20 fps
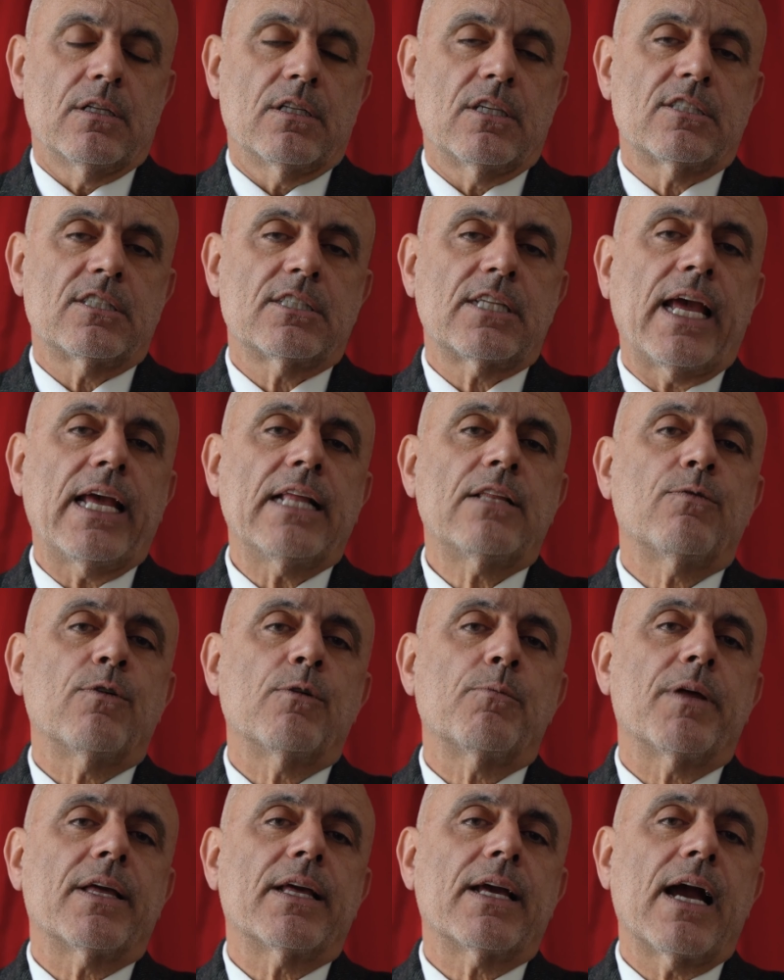the state will
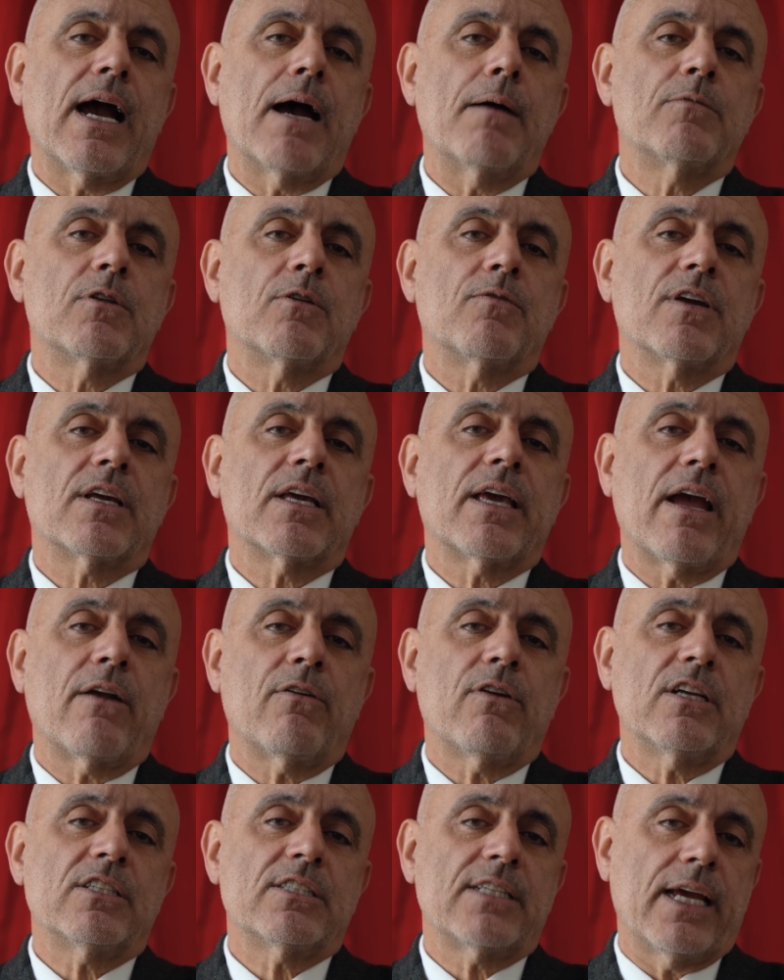become the
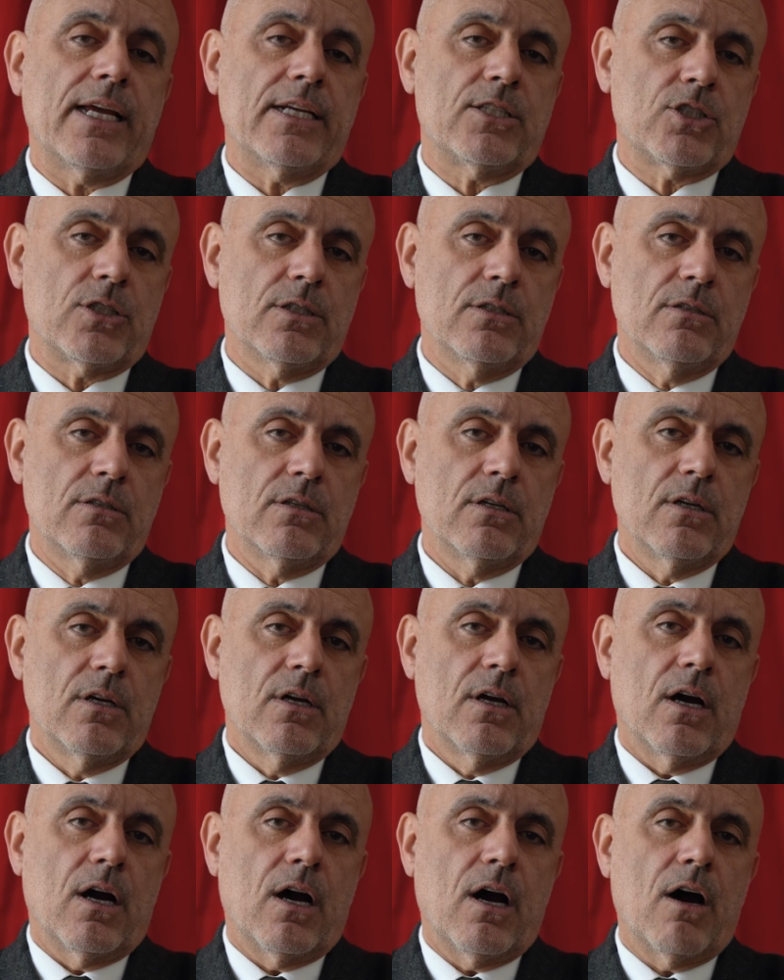vicarious agent
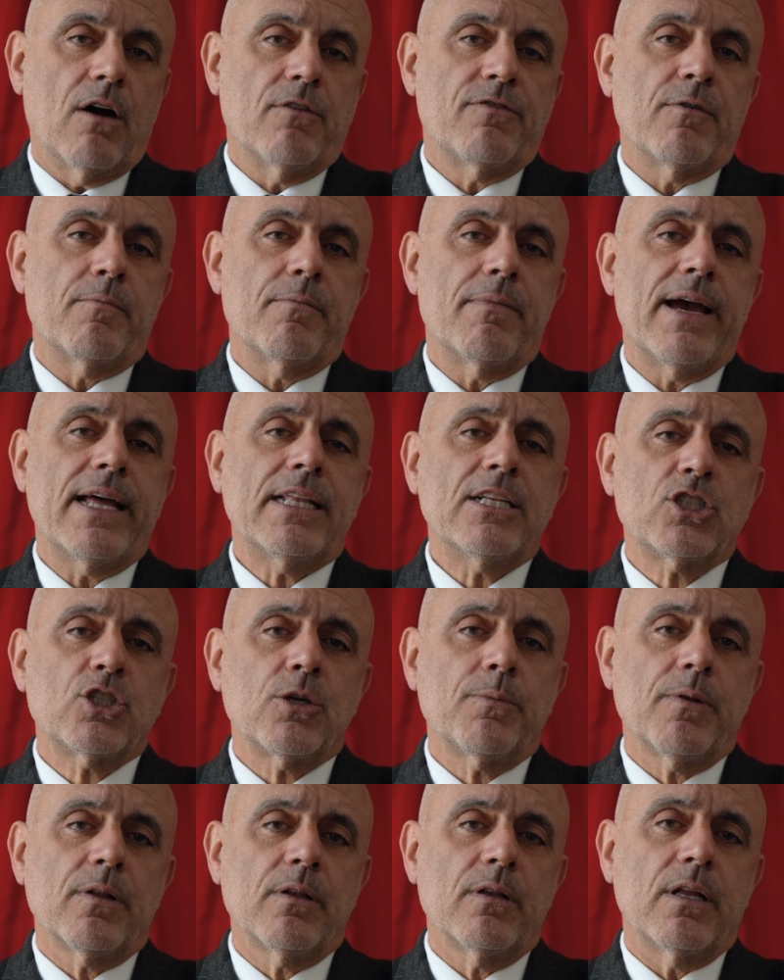of a
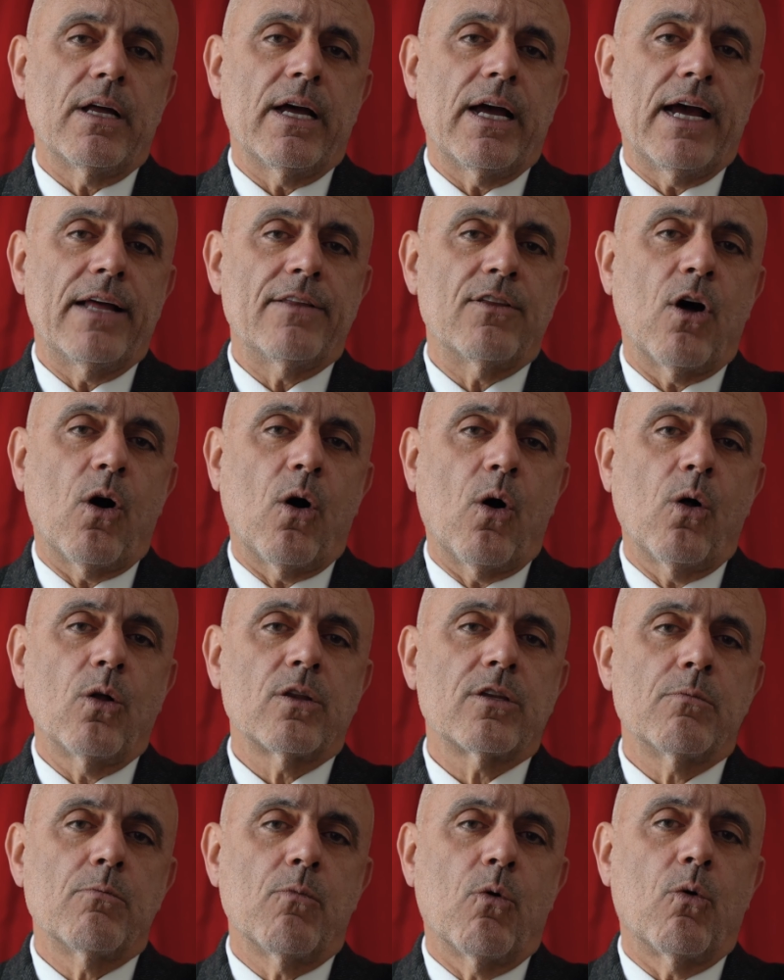manageable and all
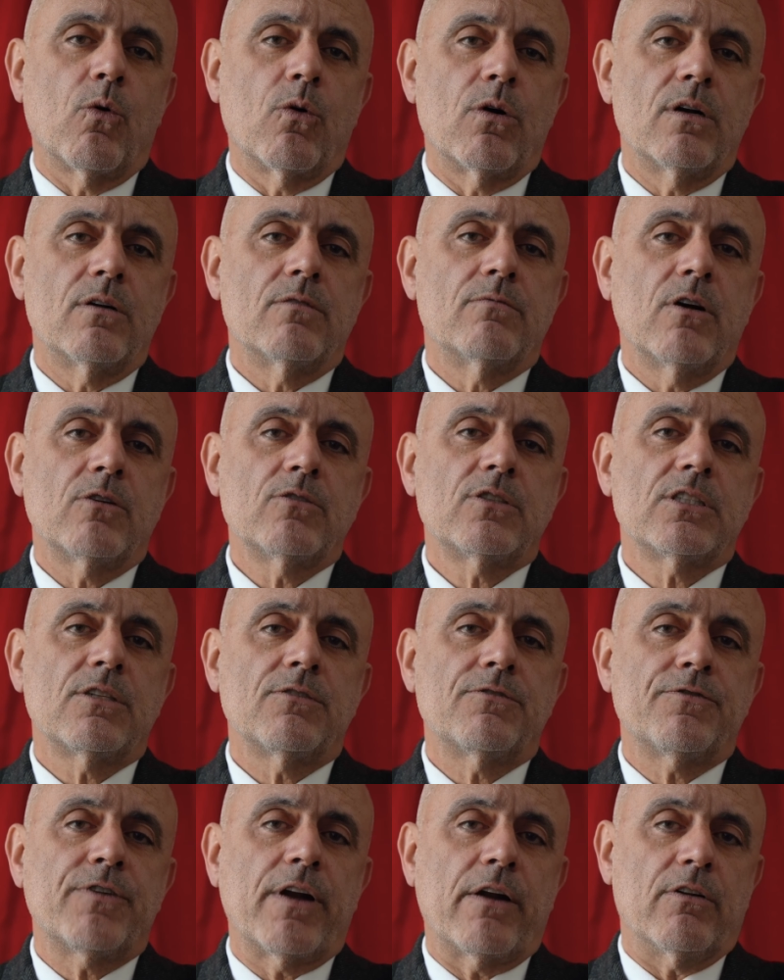the more
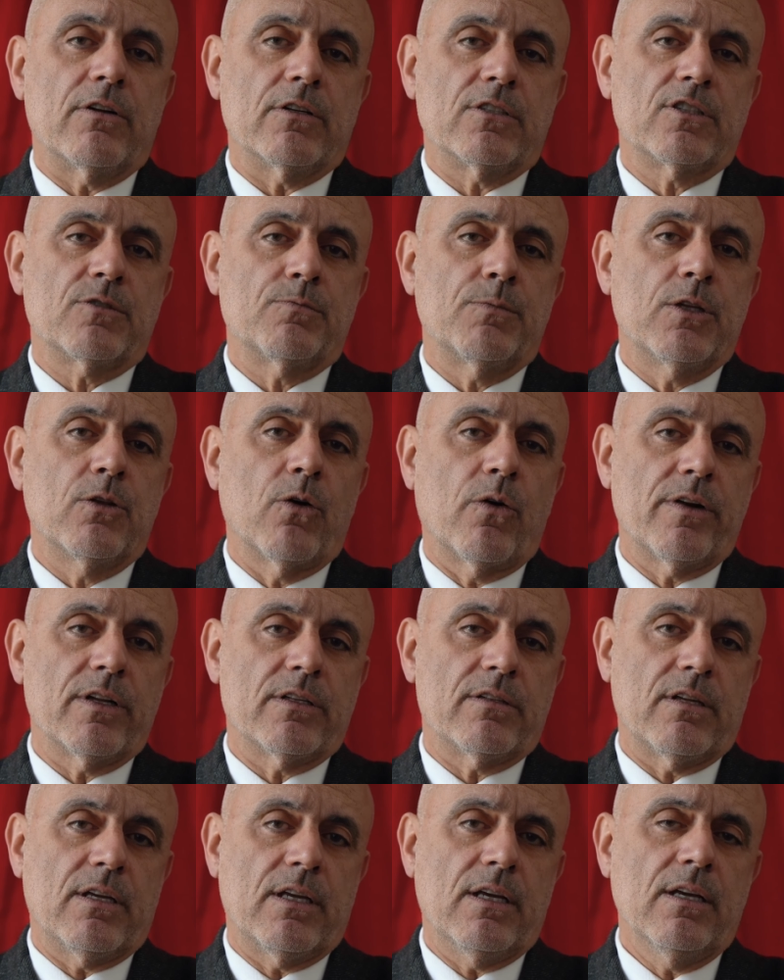vociferous
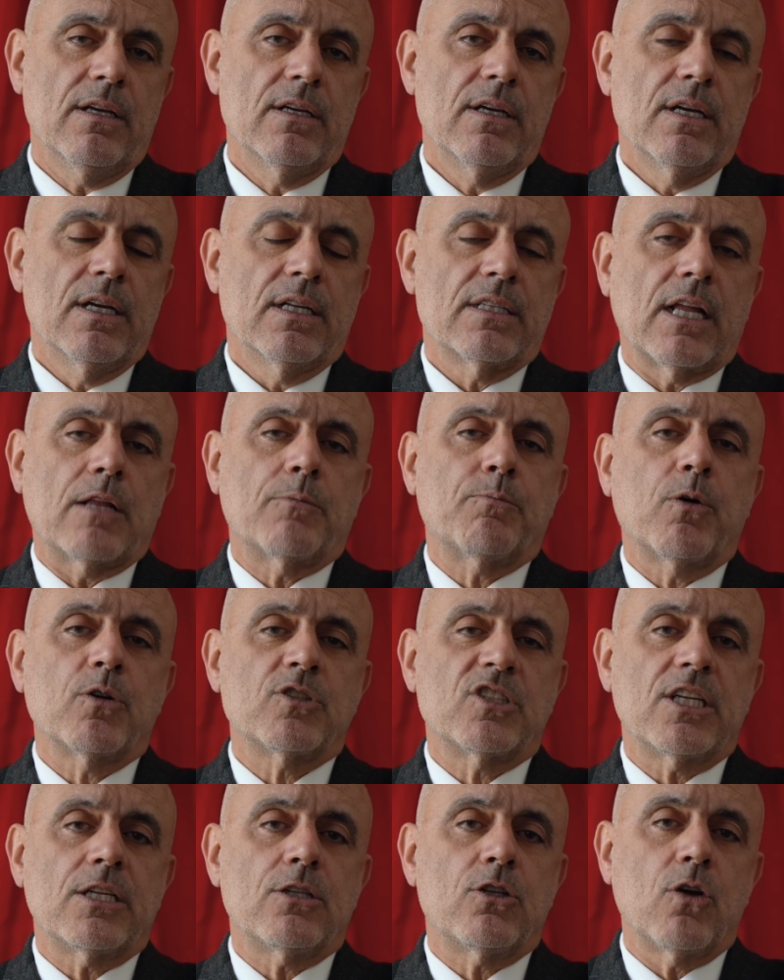minority that
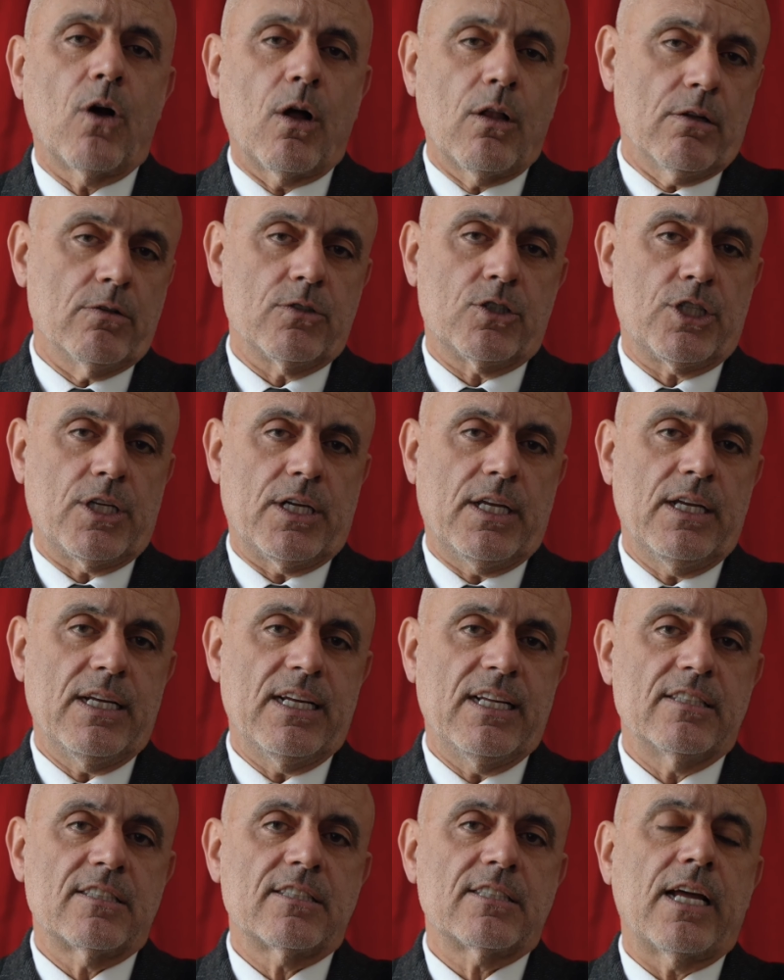puts ideology
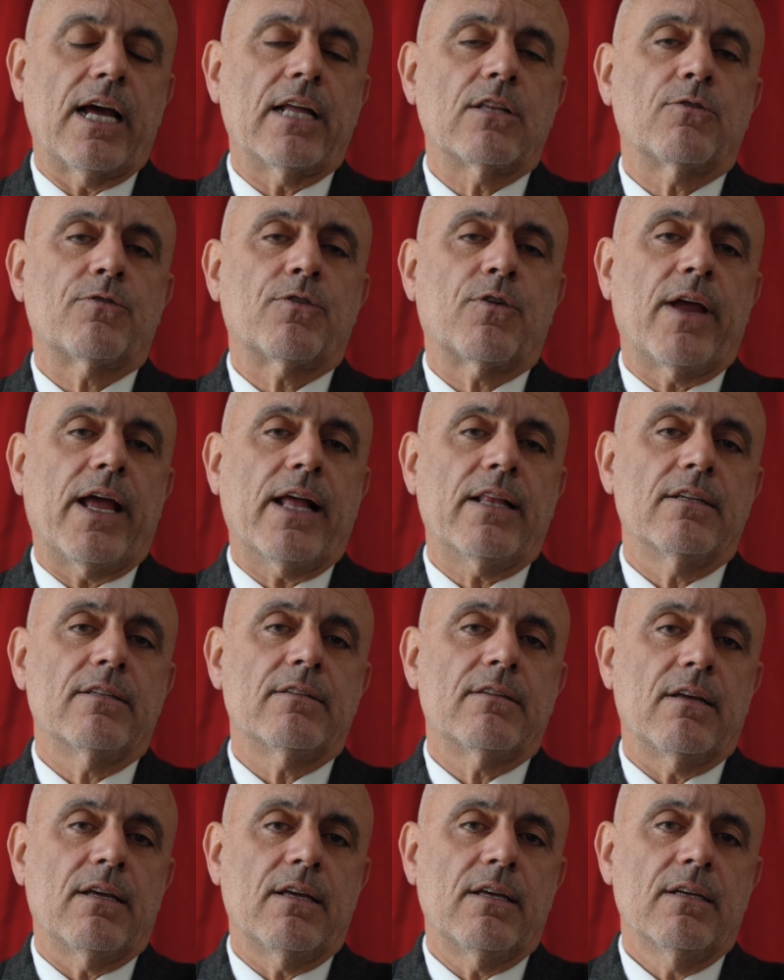instead of
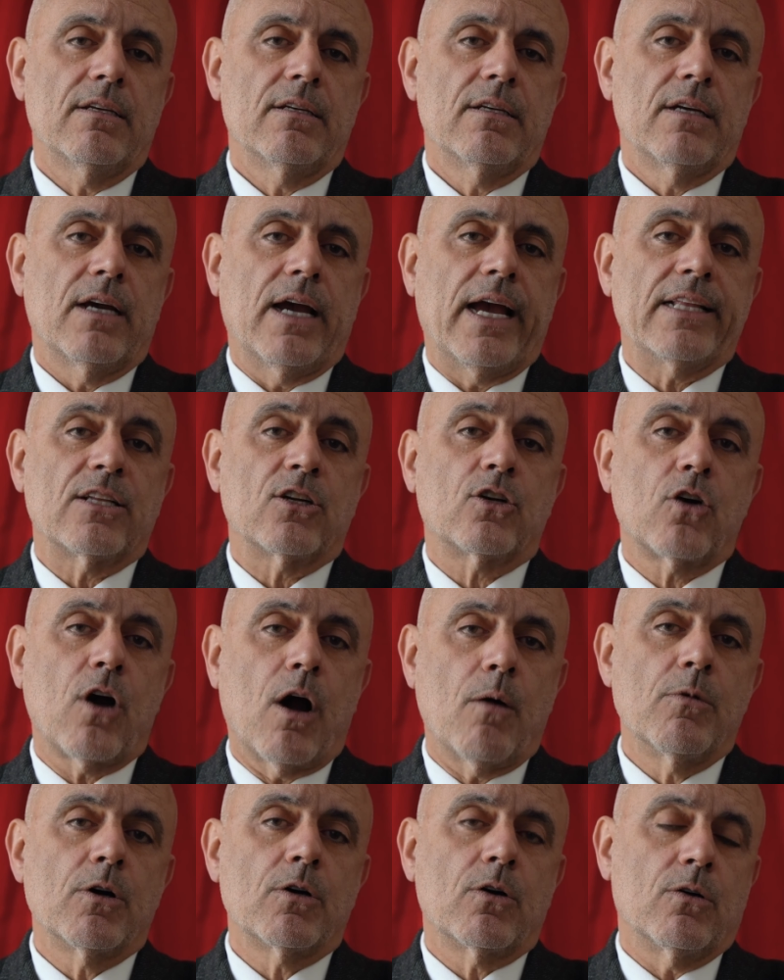reality and the
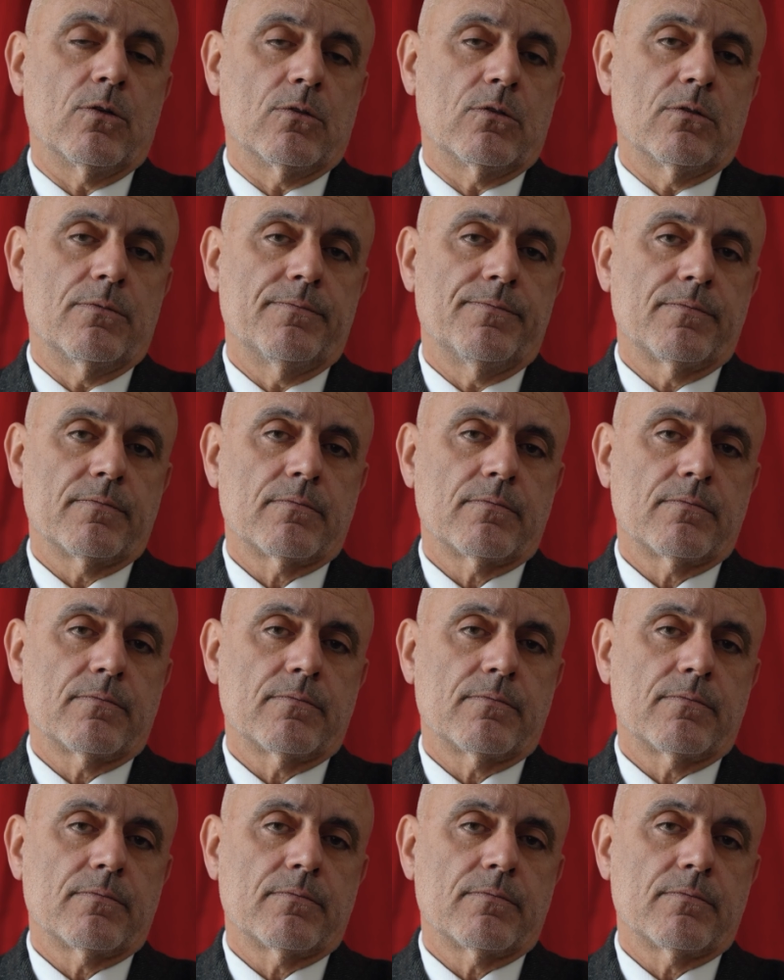common good,